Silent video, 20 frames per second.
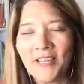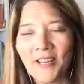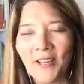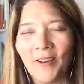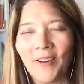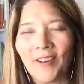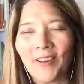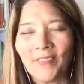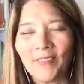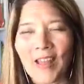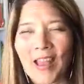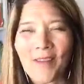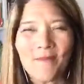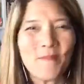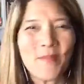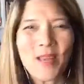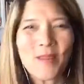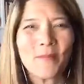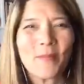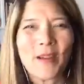you could
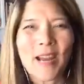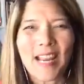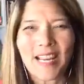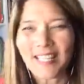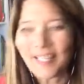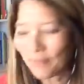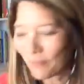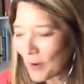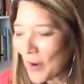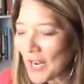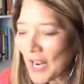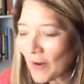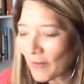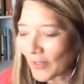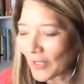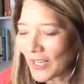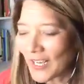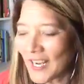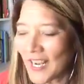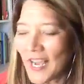be a brand,
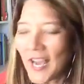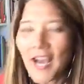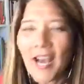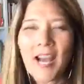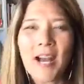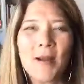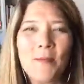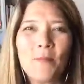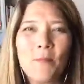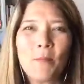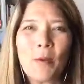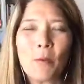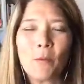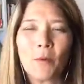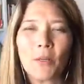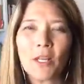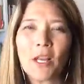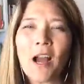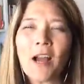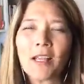whatever. But
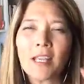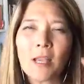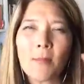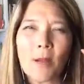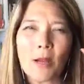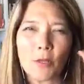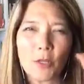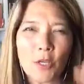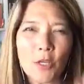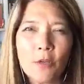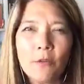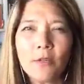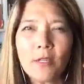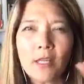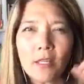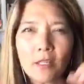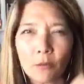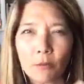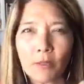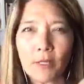we're talking about
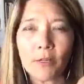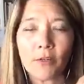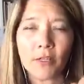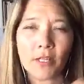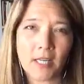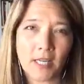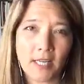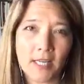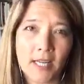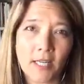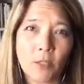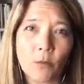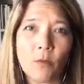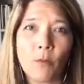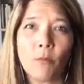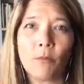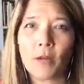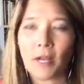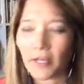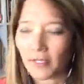using Twitter to connect
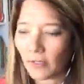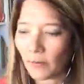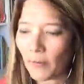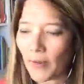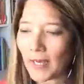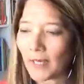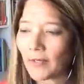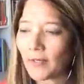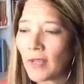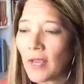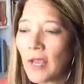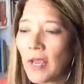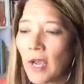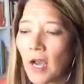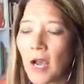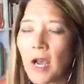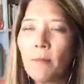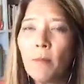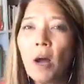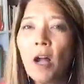with prospects.
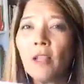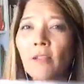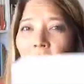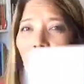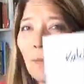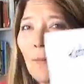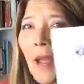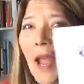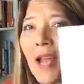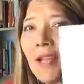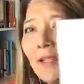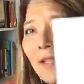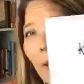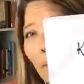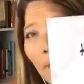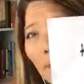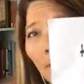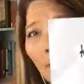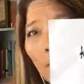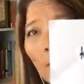All of the past
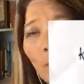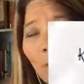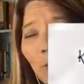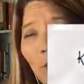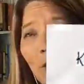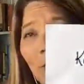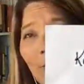episodes you